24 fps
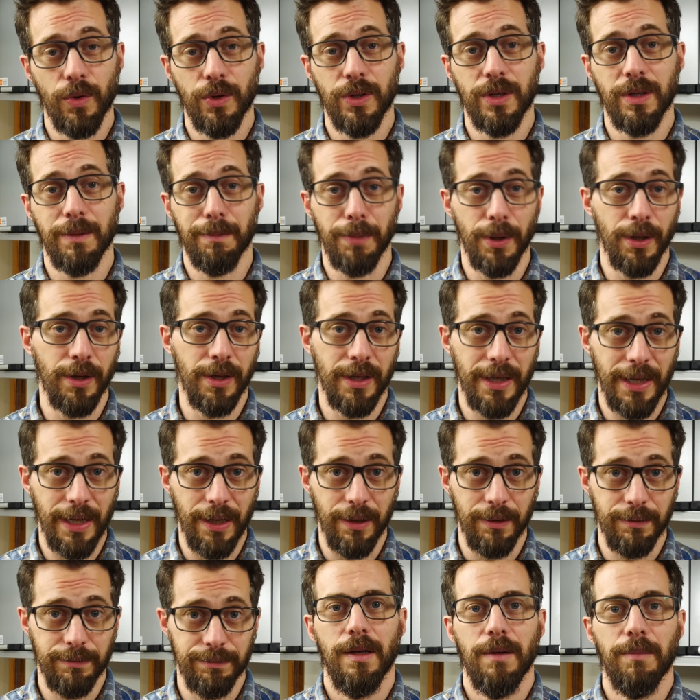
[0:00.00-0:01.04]
or you could burn it
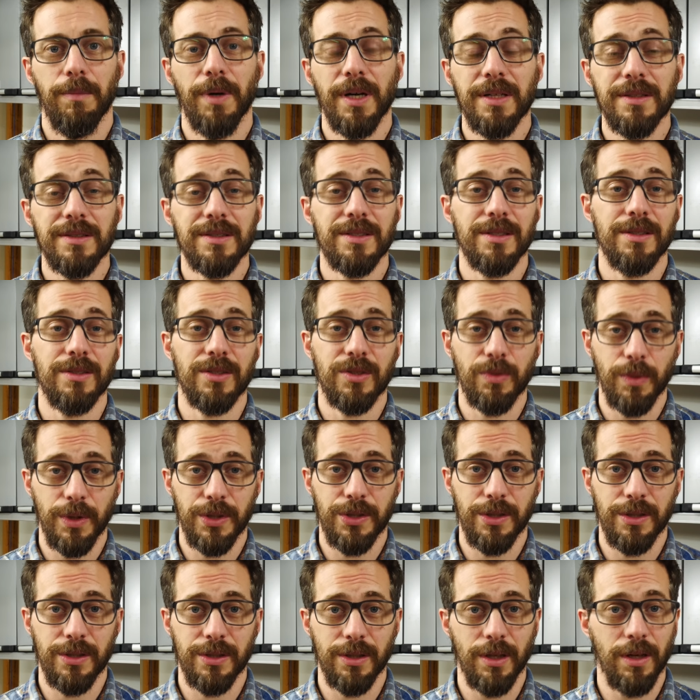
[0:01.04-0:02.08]
out. Buttons and
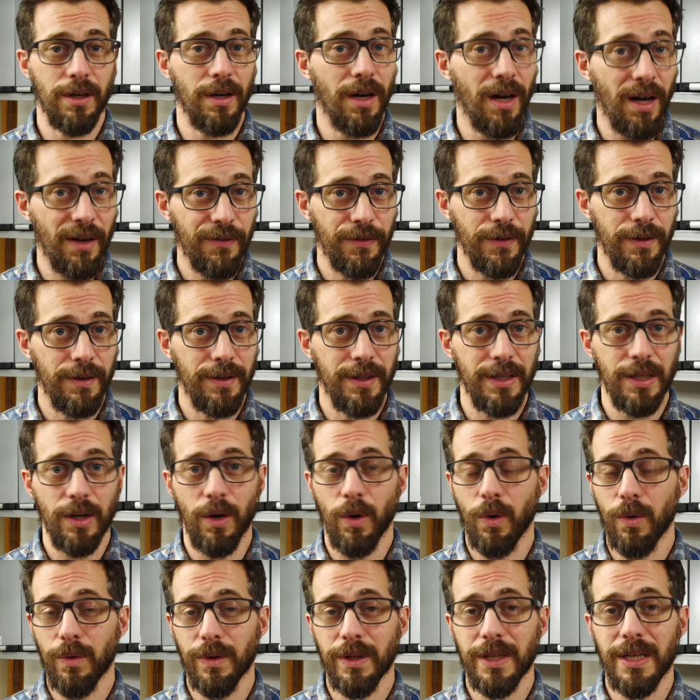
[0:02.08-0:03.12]
switches are often the
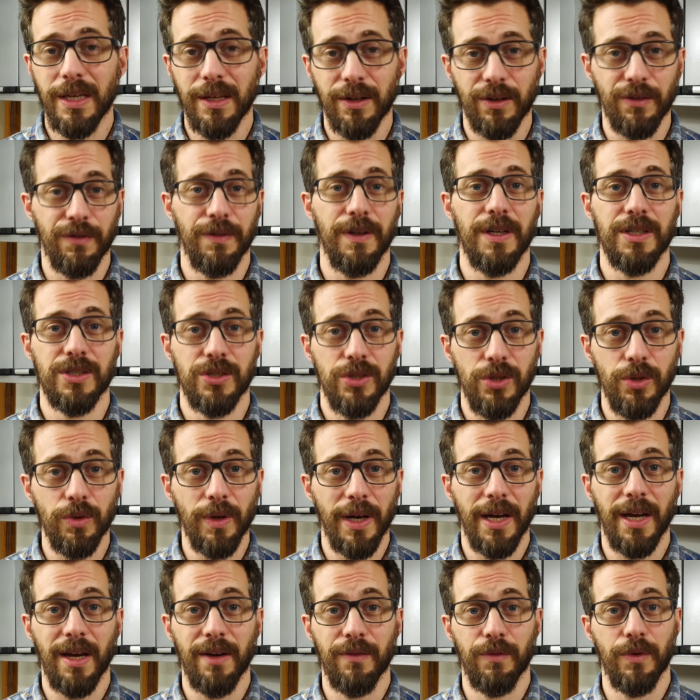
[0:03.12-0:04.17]
only interface you
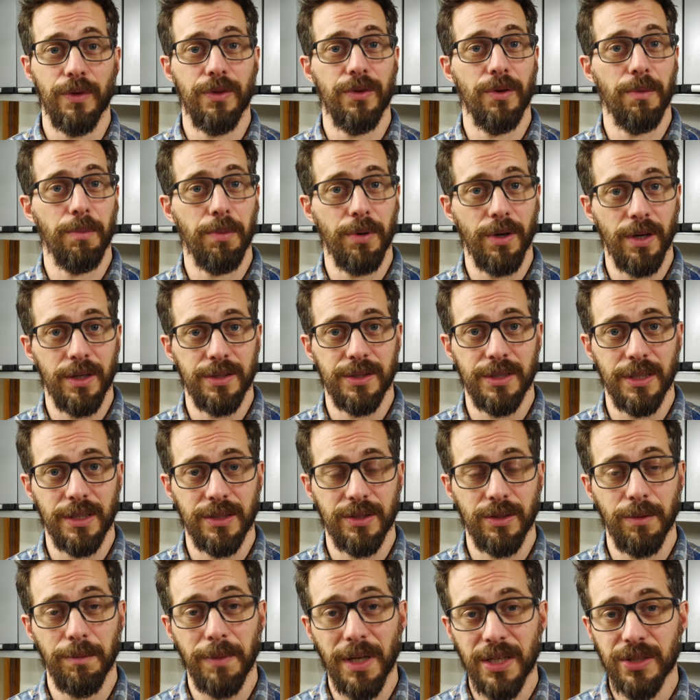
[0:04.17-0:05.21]
have with your
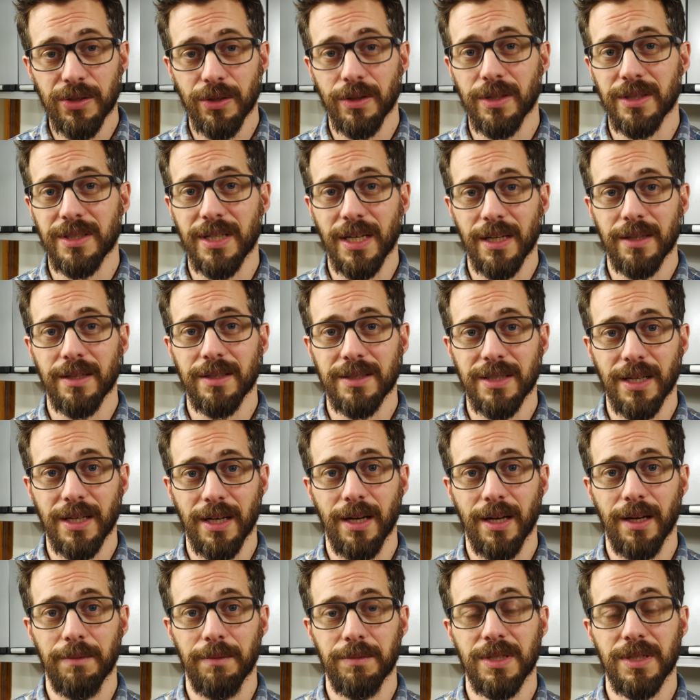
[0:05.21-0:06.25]
project, so make sure to take the
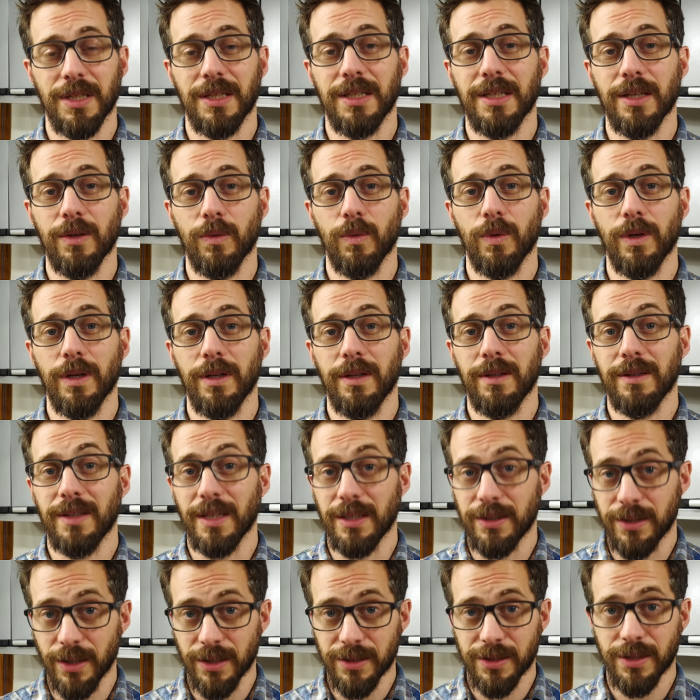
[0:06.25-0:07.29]
time to get one
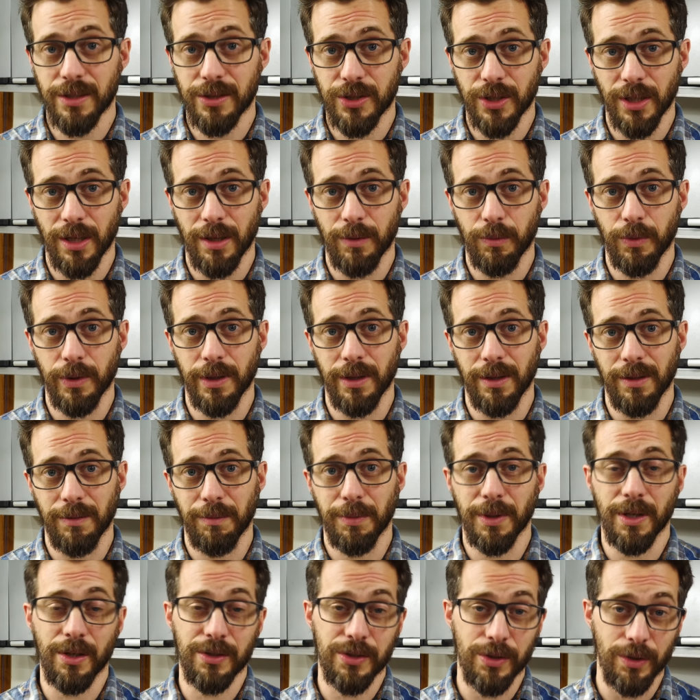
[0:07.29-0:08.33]
that does the job well,
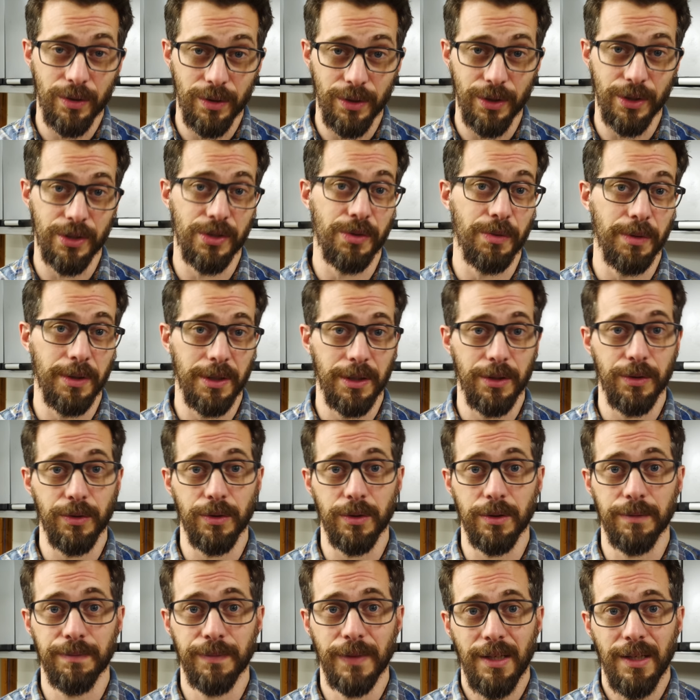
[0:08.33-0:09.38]
but also looks really
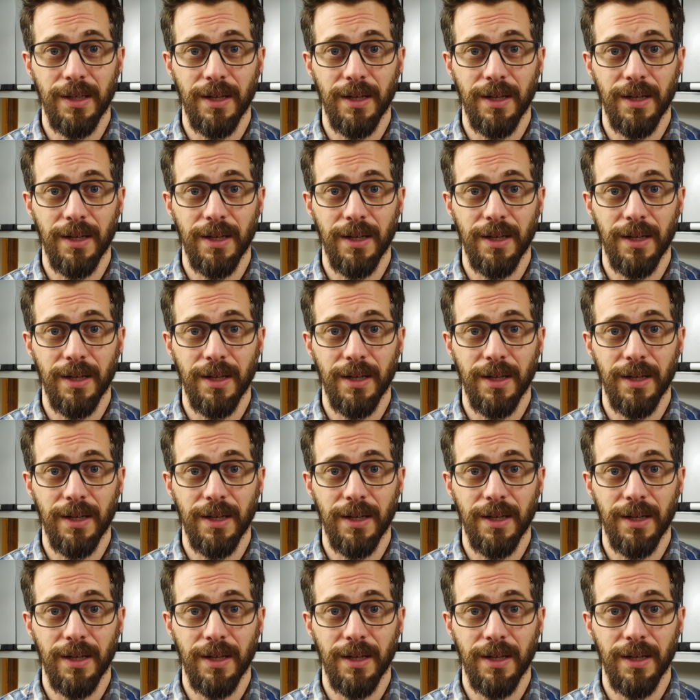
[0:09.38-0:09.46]
cool.